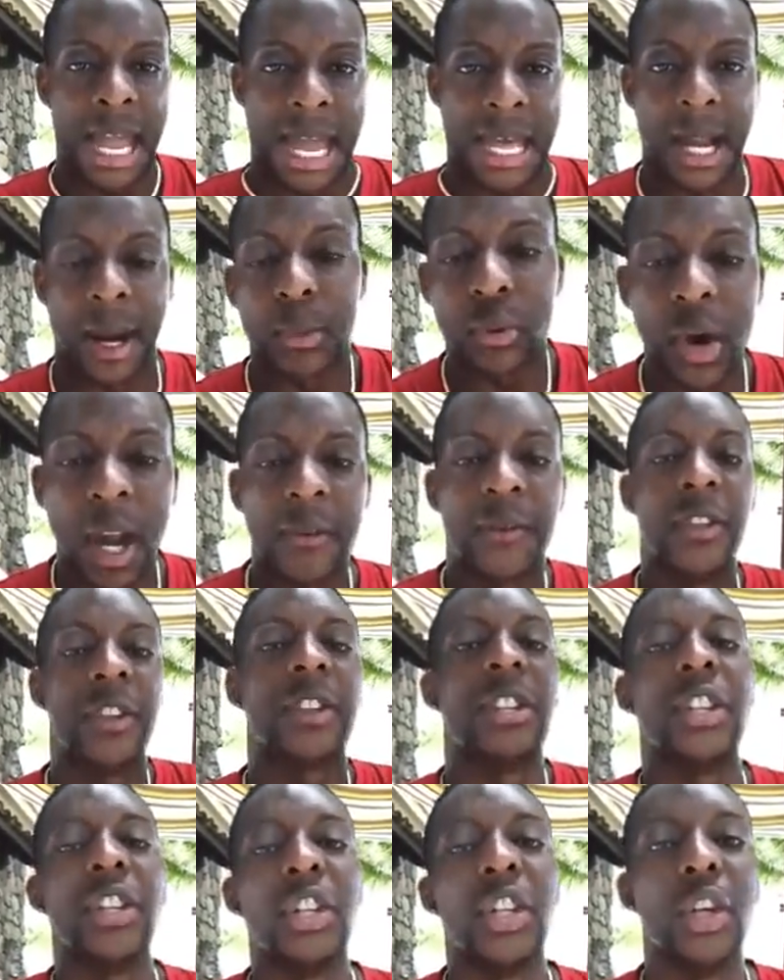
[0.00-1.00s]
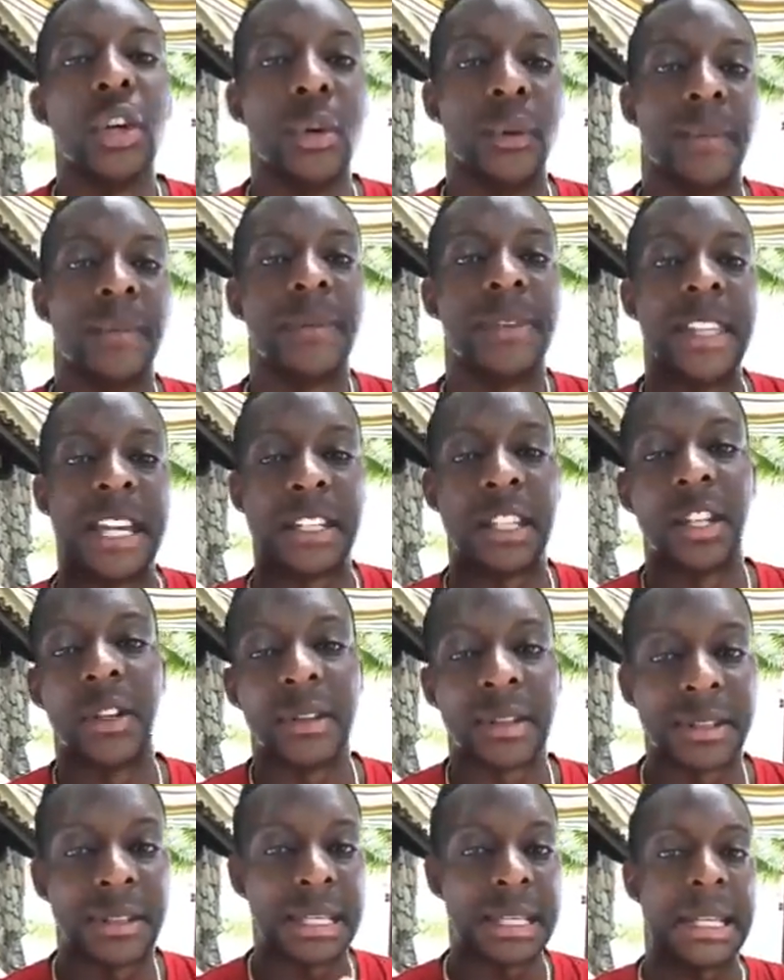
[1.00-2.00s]
And I'm grateful to you that
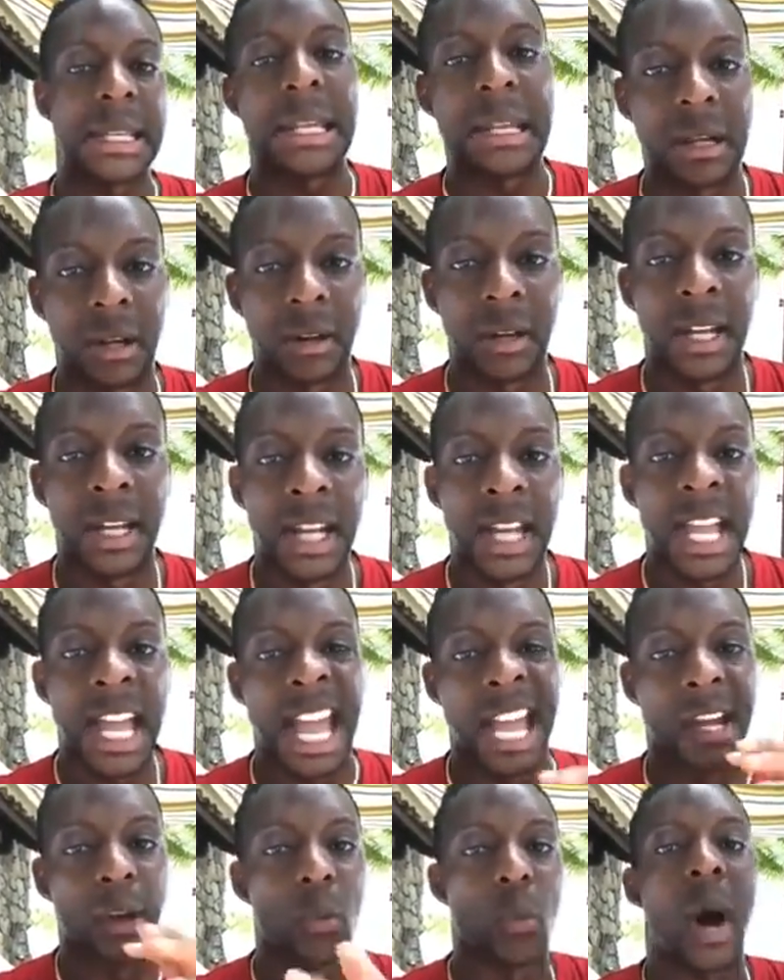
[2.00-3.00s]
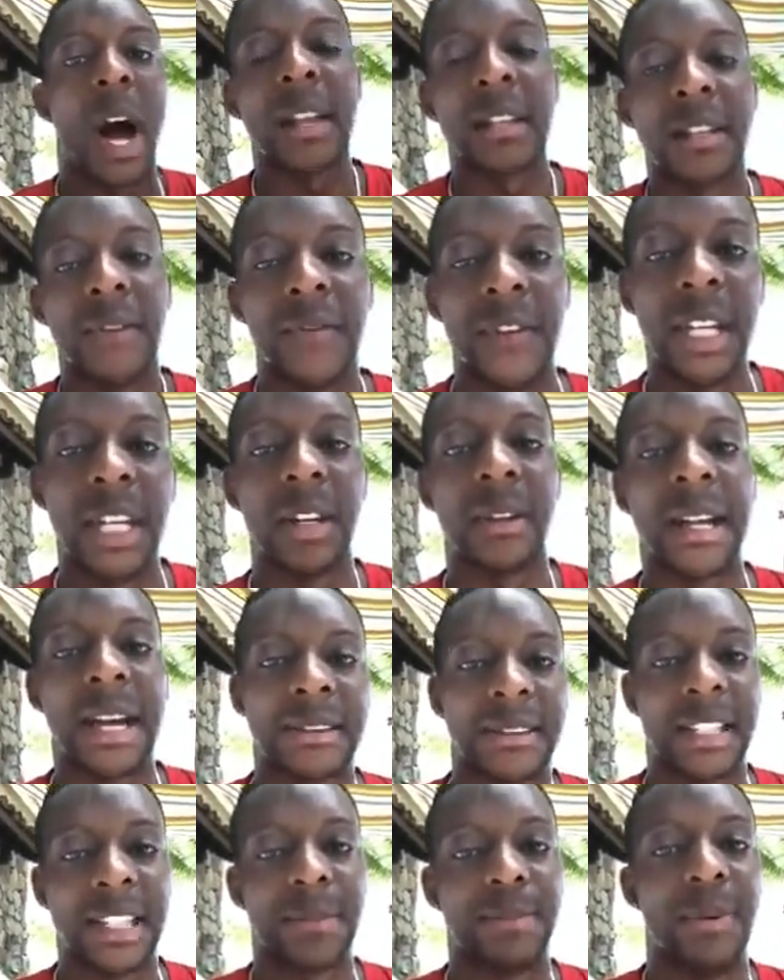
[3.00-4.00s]
you'll sit here and watch a video
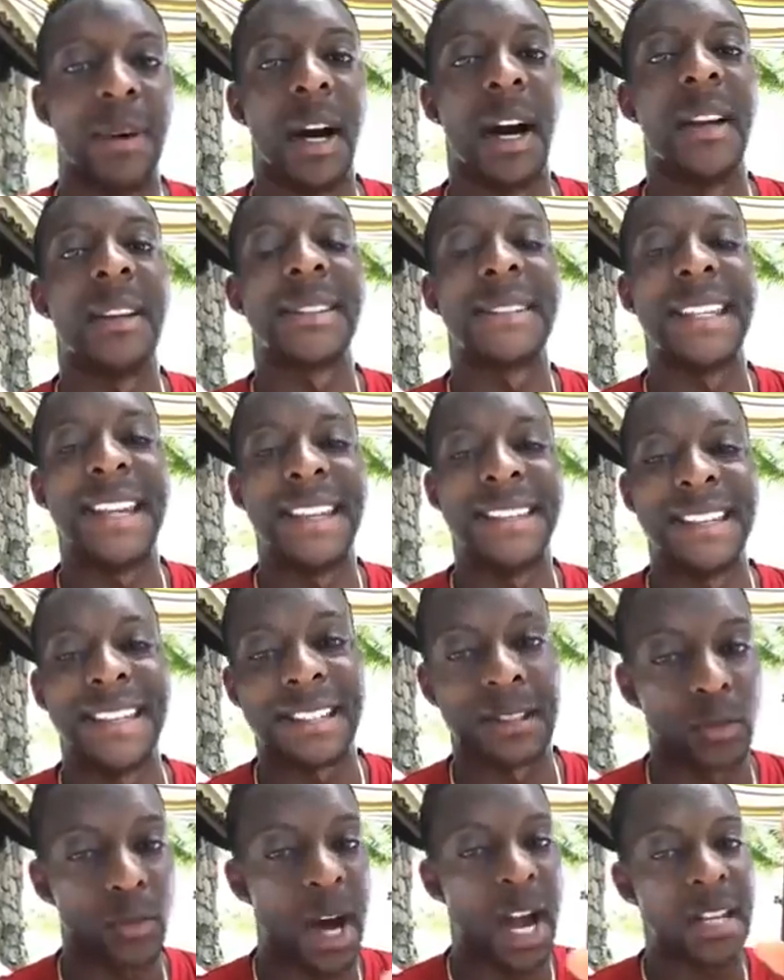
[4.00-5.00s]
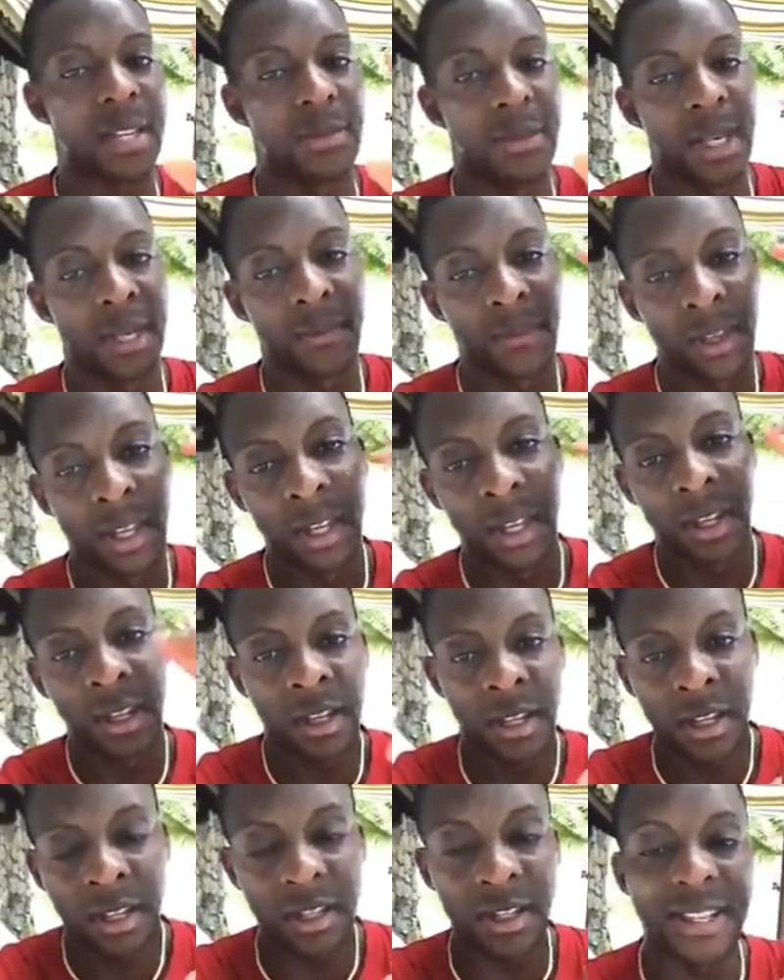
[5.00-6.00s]
like this. But understand this, watch me,
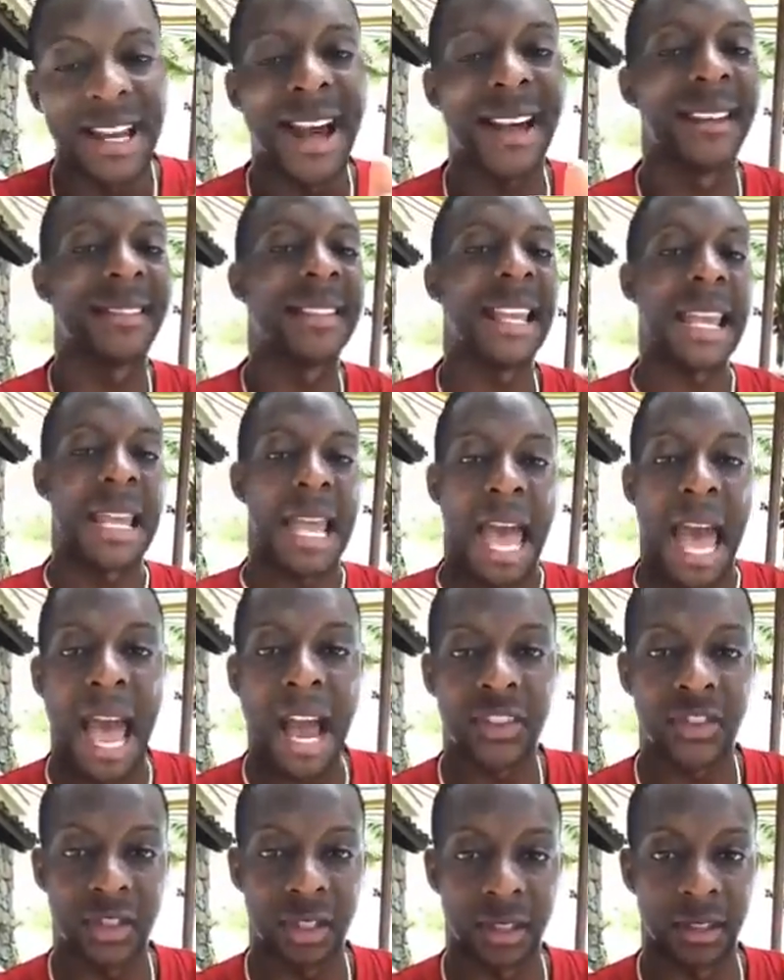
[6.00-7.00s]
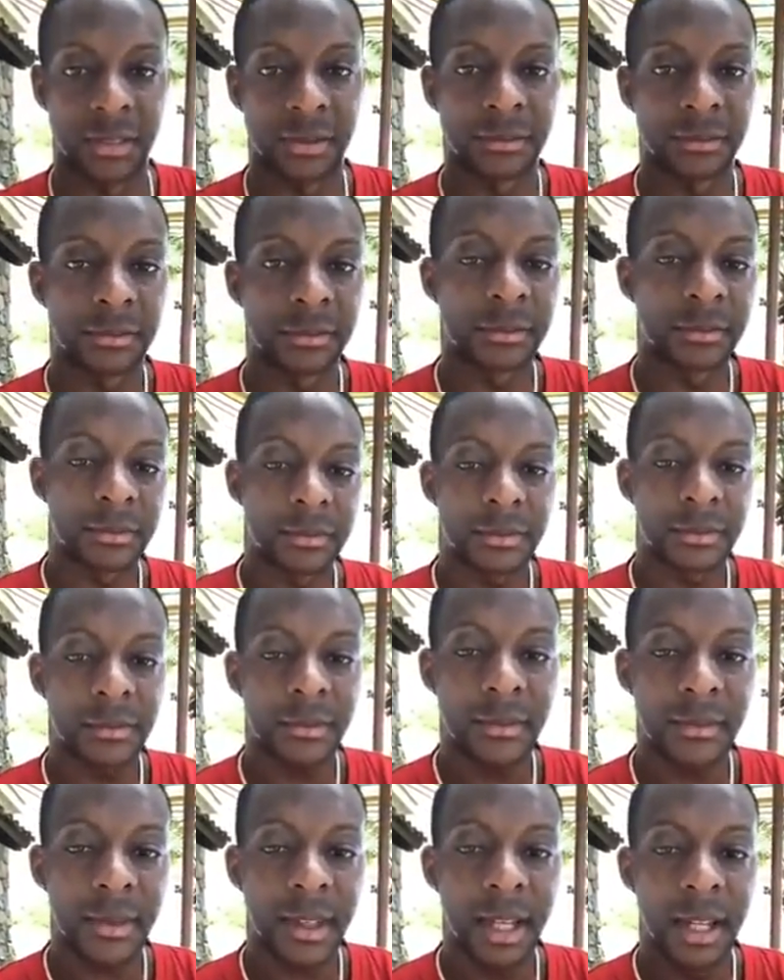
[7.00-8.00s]
you got to take action.
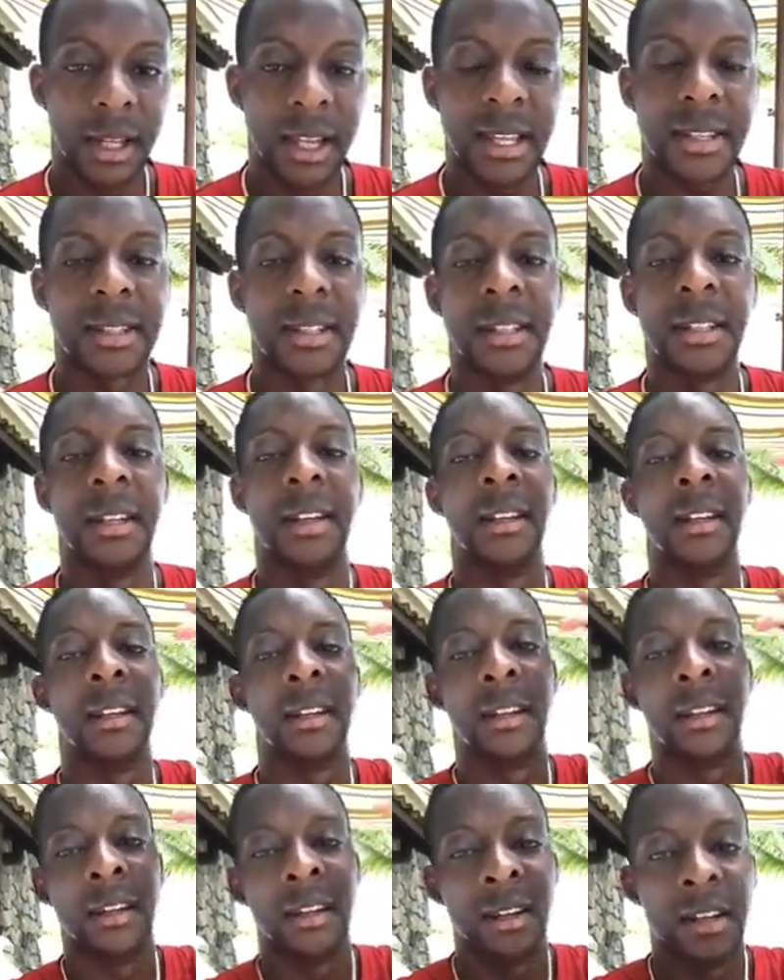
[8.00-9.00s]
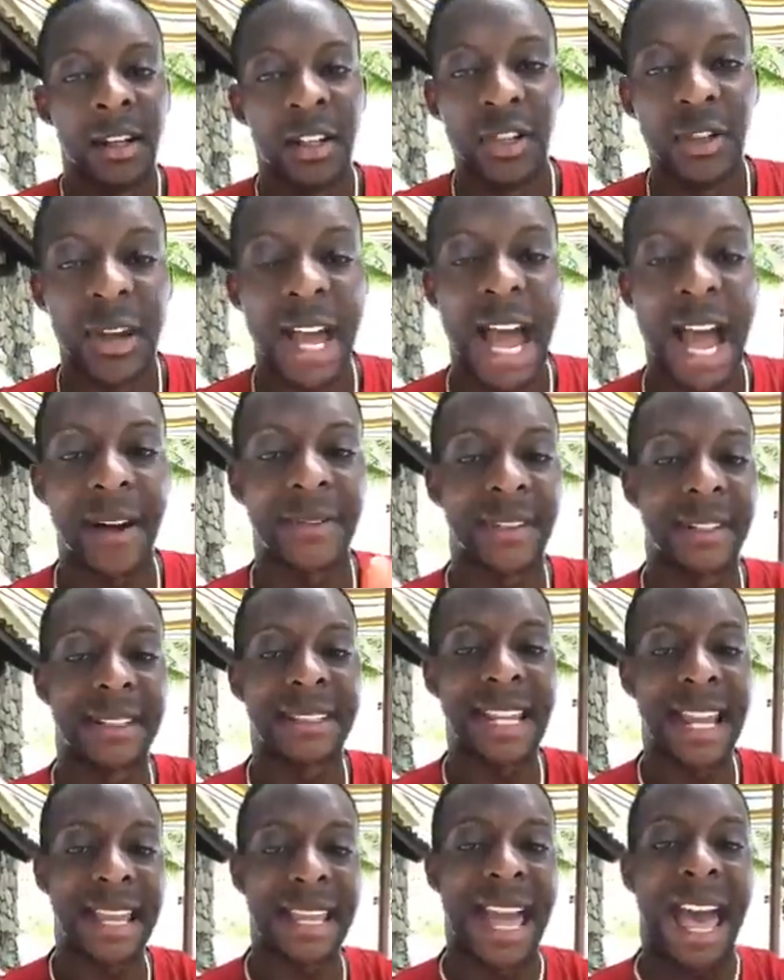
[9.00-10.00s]
Listen, you have to
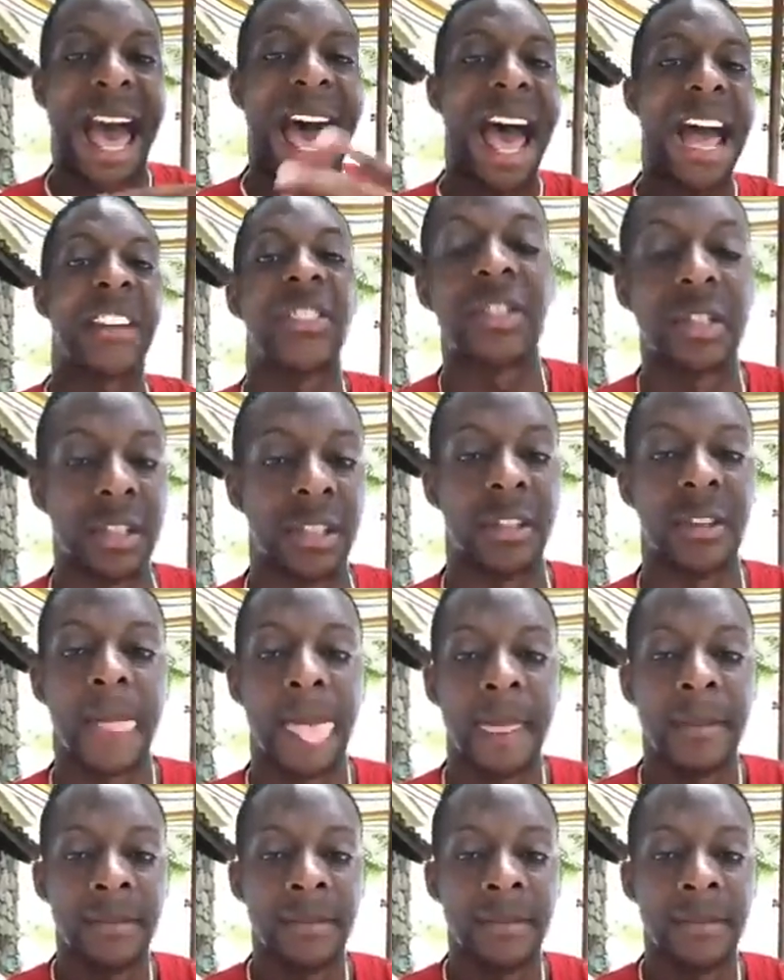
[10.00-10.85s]
take action,